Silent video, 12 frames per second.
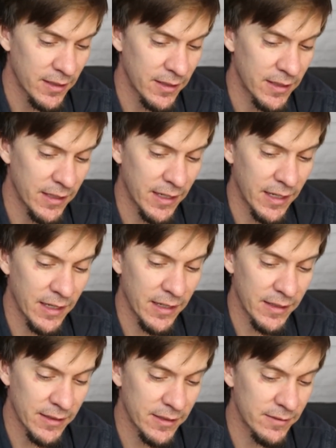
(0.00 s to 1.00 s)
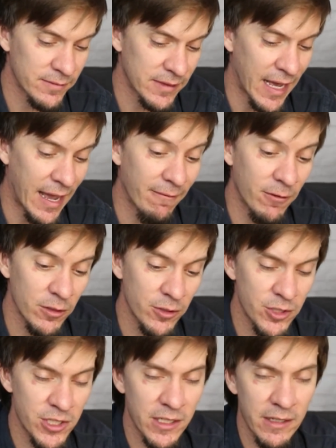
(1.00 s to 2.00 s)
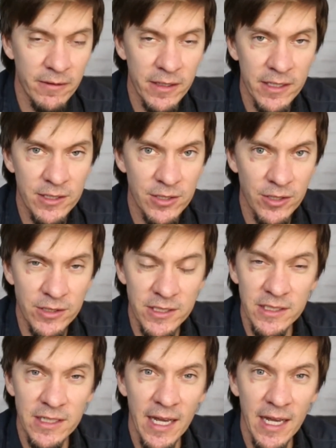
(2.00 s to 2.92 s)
the evolution of a consultant.